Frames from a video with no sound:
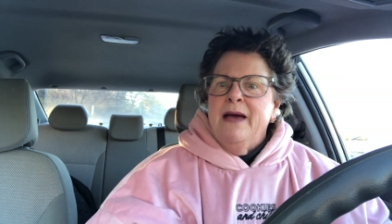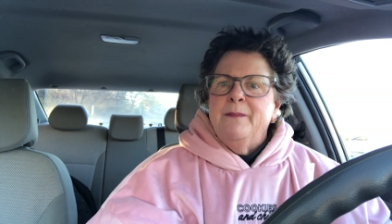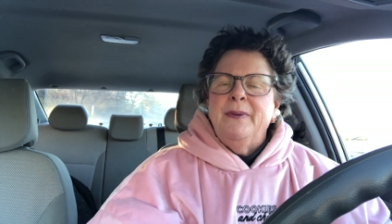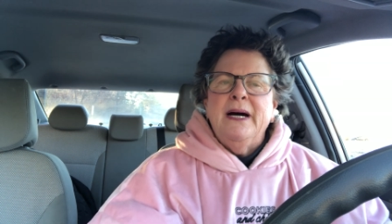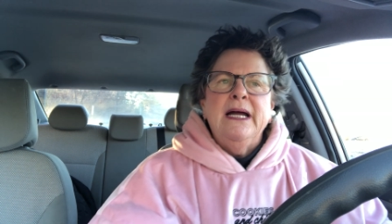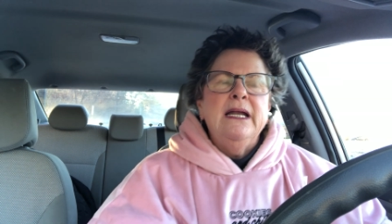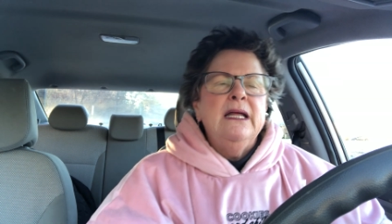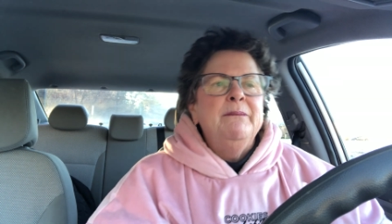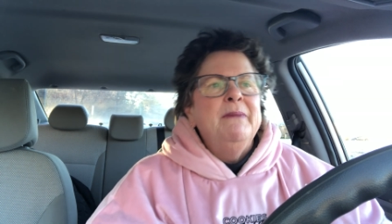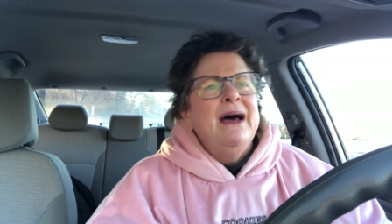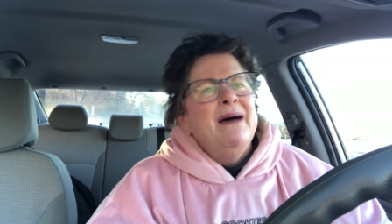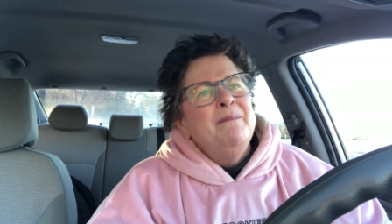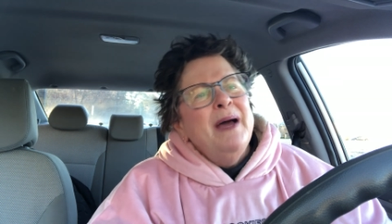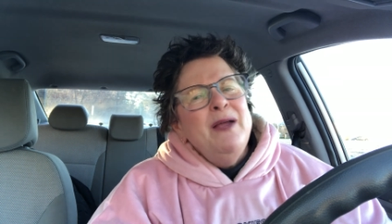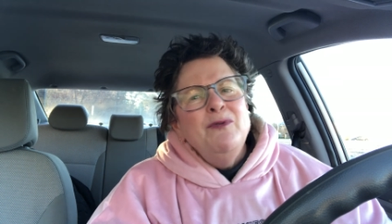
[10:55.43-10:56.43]
But
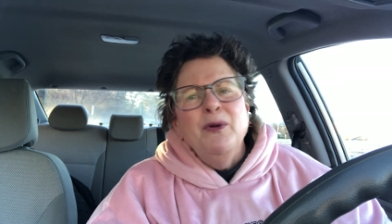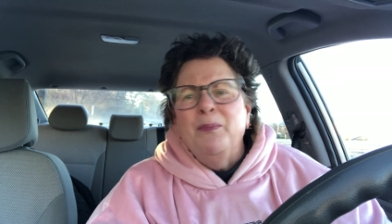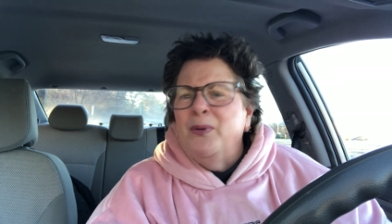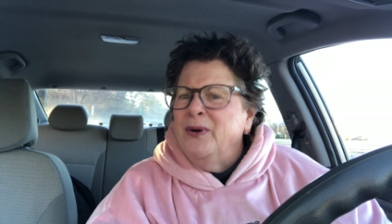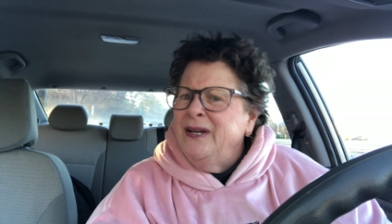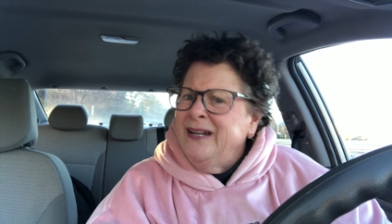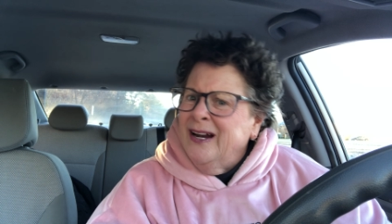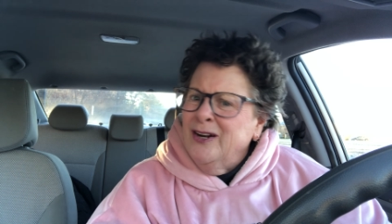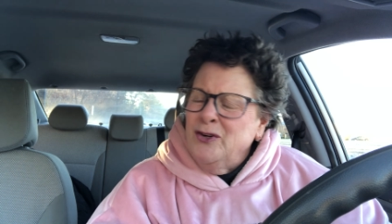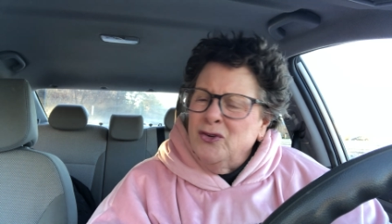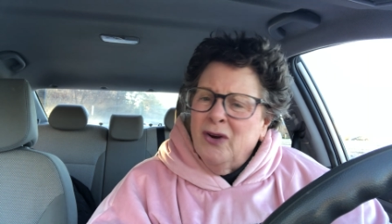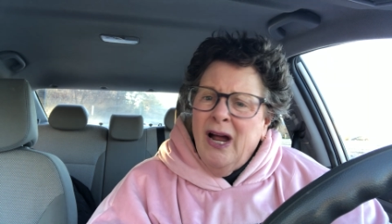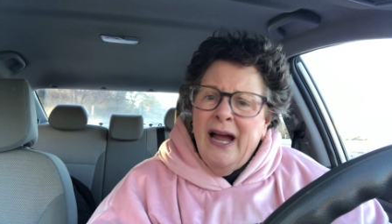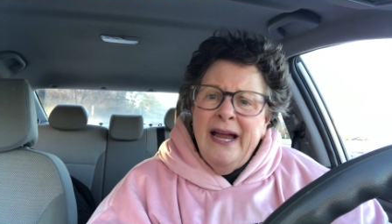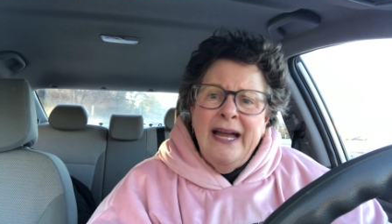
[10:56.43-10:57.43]
mine were pretty darn
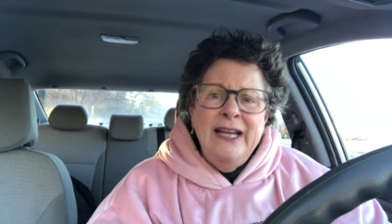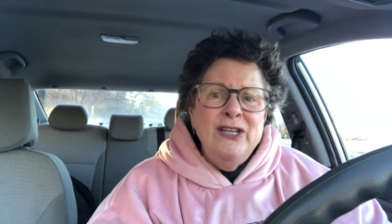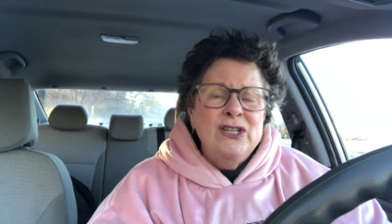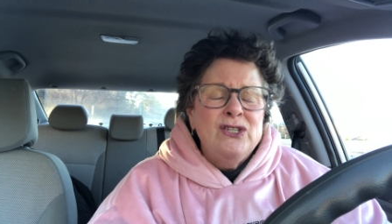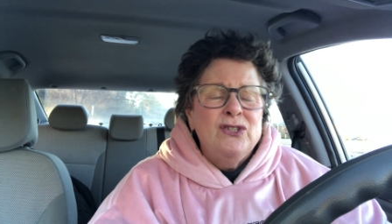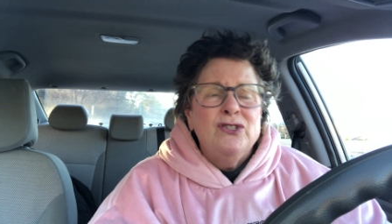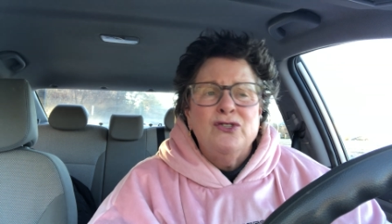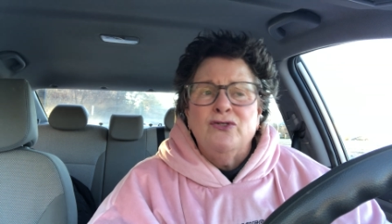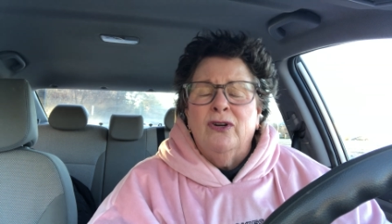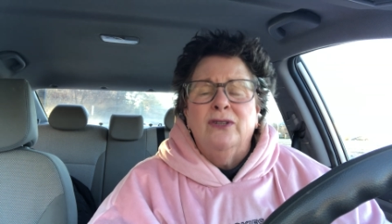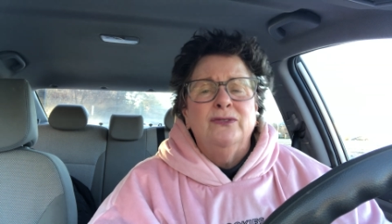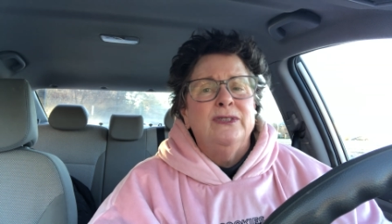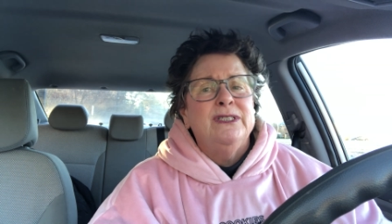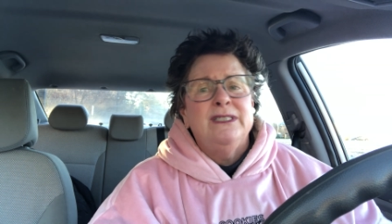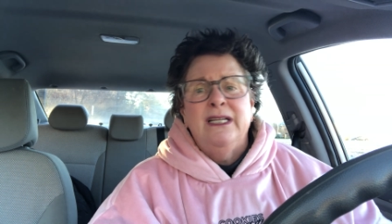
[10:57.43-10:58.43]
dry. I just
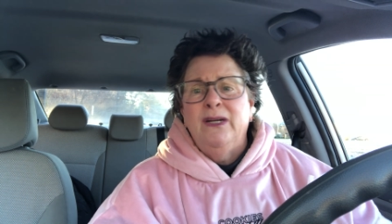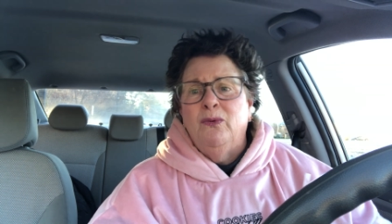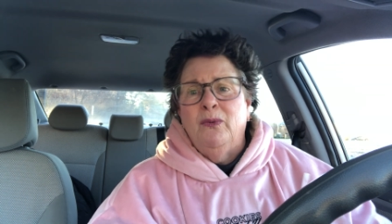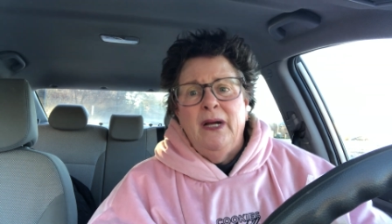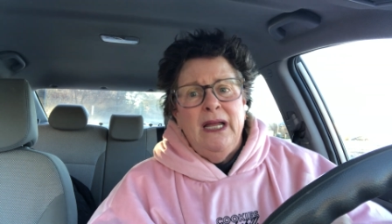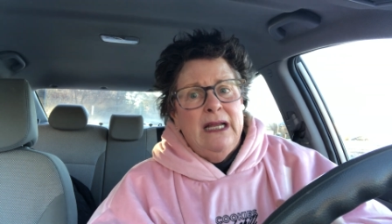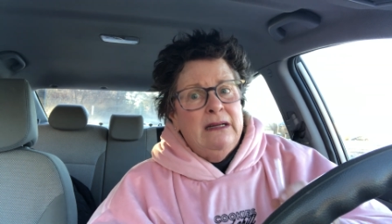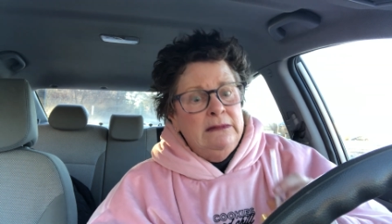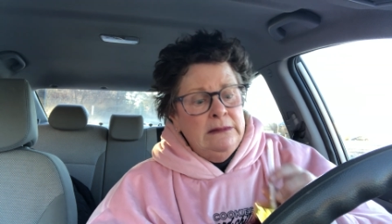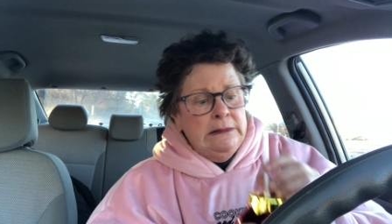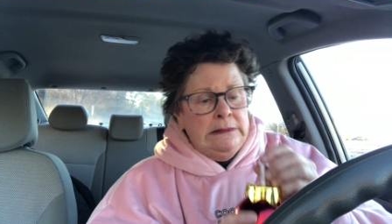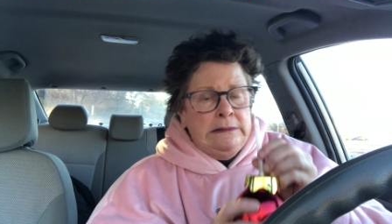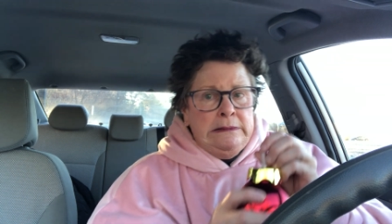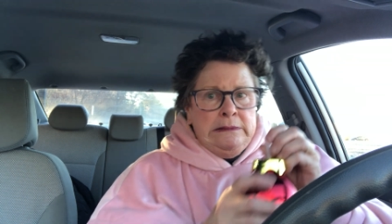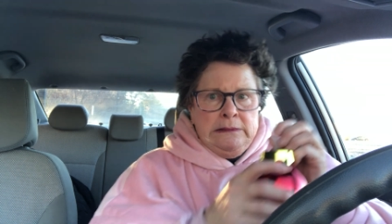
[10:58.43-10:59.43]
struggled to stay awake.
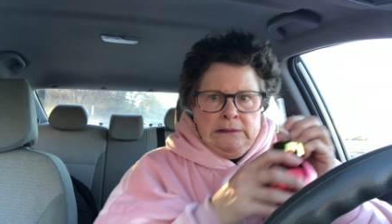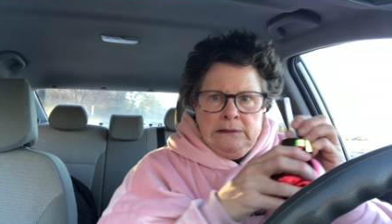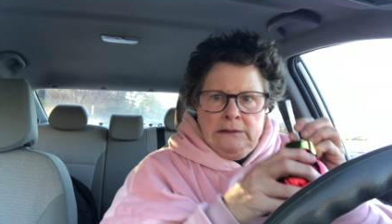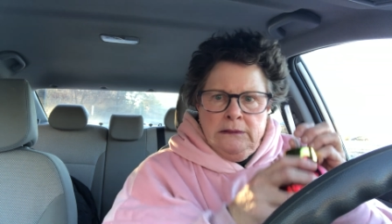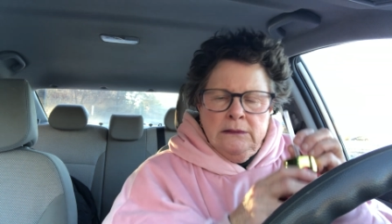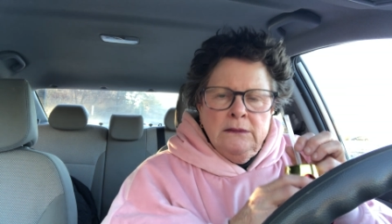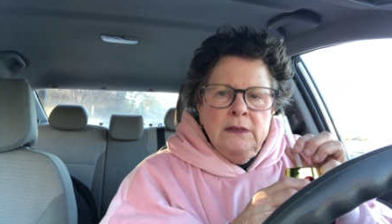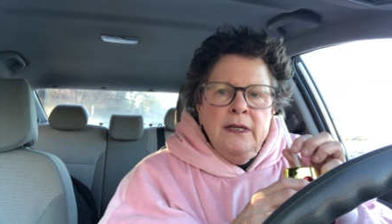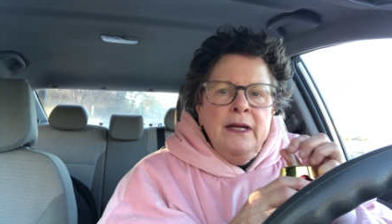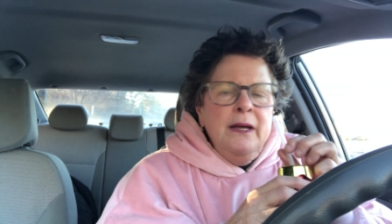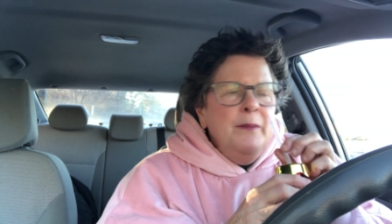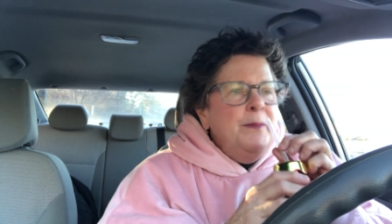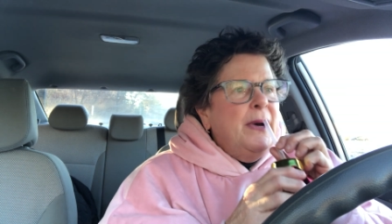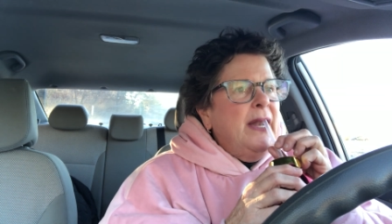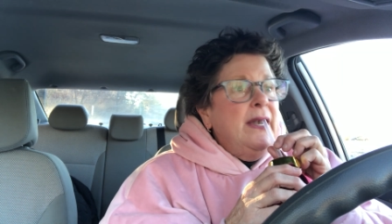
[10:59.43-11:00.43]

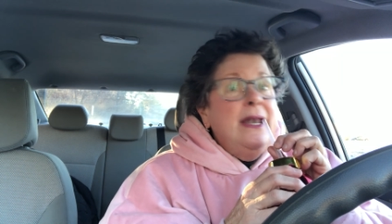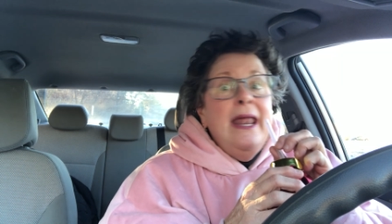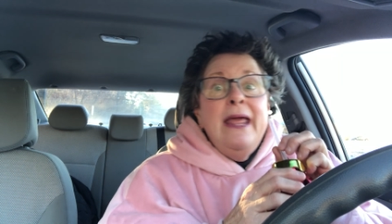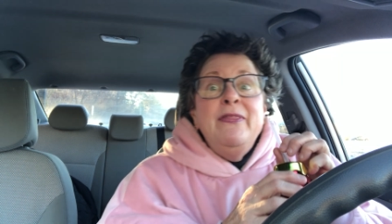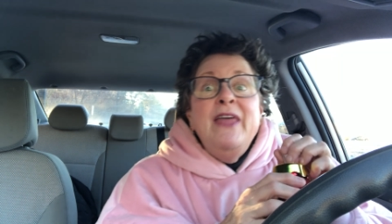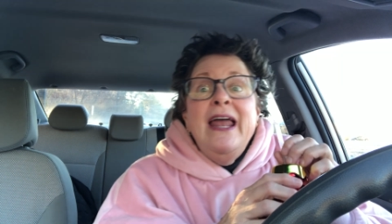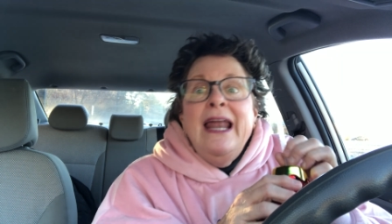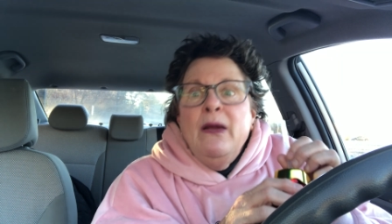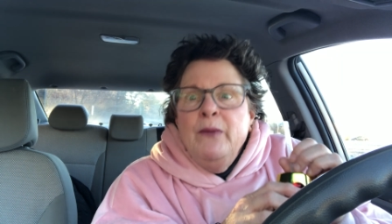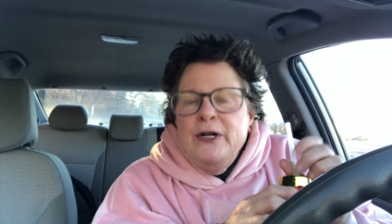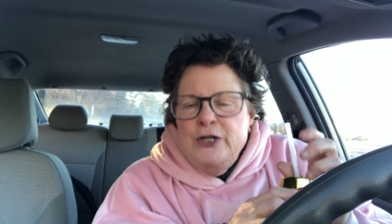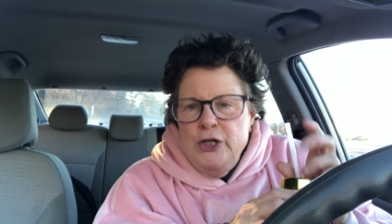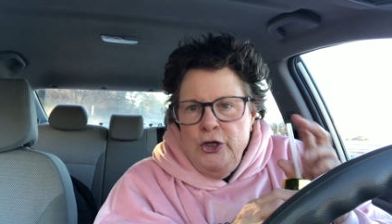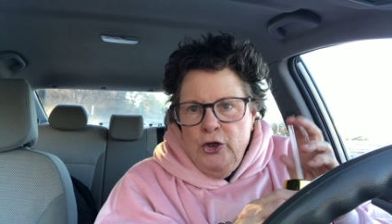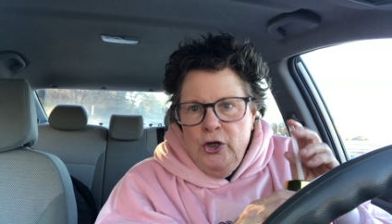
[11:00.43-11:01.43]
But then I
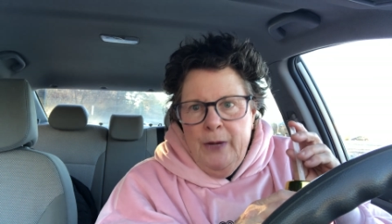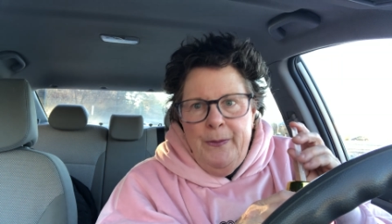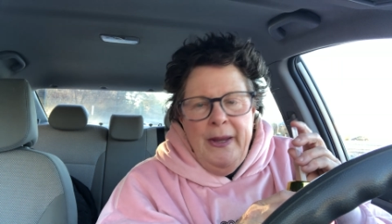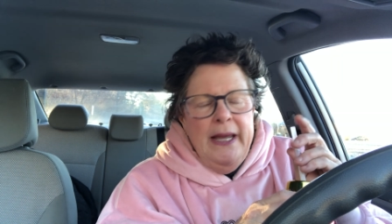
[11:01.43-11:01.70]
went to Europe